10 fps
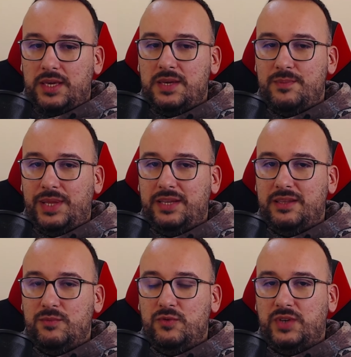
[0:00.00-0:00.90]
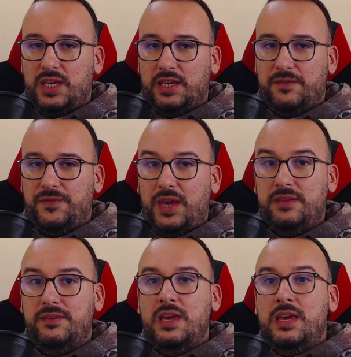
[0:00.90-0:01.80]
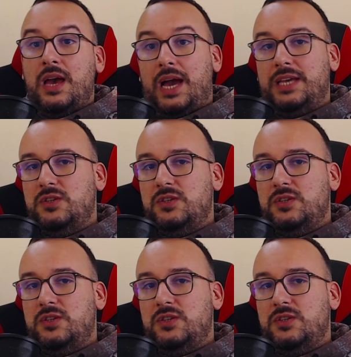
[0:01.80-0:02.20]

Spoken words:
He played the move king f8, I